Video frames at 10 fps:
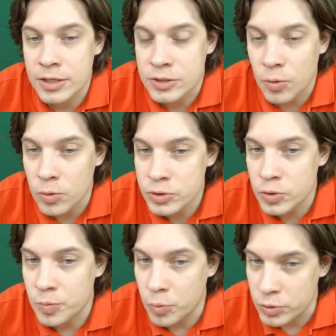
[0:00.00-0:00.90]

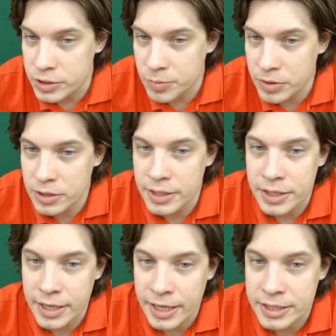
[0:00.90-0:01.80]
also possible
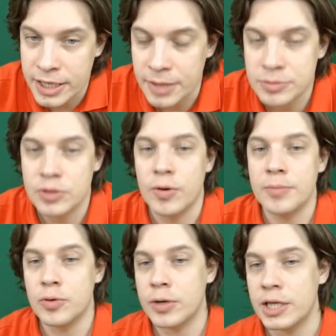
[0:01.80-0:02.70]
in Endgame. So
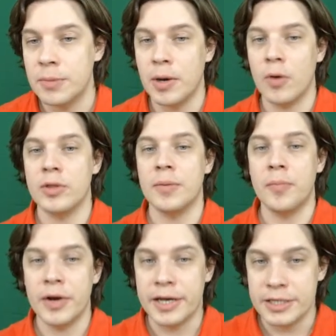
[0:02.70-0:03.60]
I'm talking about the
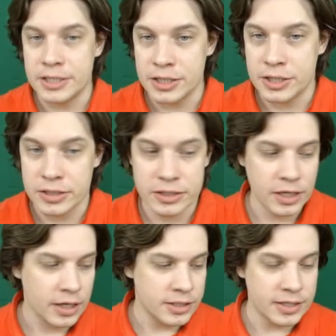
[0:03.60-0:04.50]
preconditions,
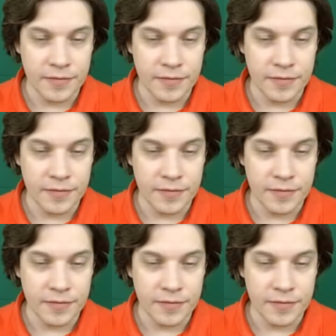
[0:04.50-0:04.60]
some